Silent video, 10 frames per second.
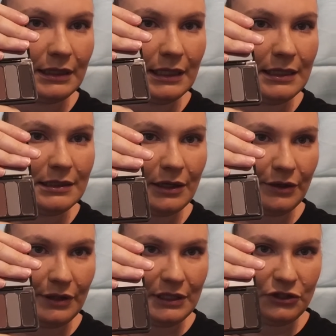these
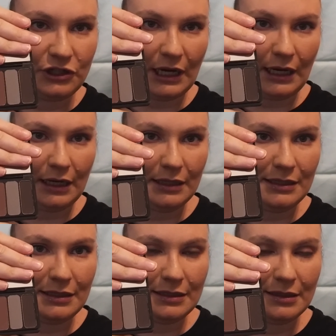are the
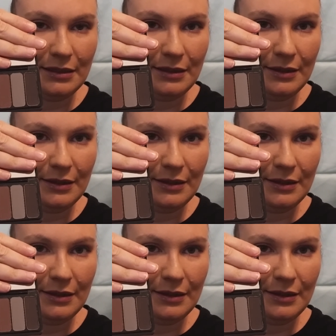shades